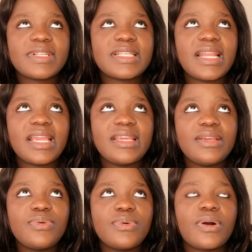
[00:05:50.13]
was a
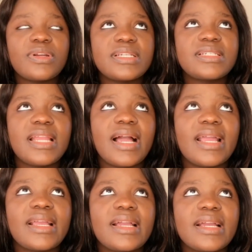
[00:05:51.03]
lady who ordered
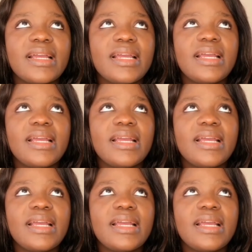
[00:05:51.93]
like